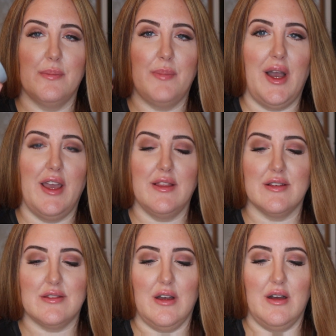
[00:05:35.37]
buy
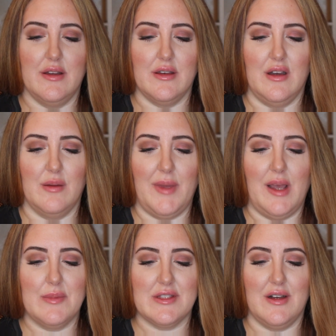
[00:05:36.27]
this on
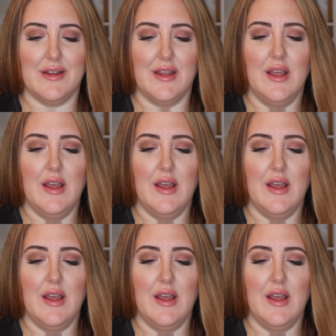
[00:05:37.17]
Amazon.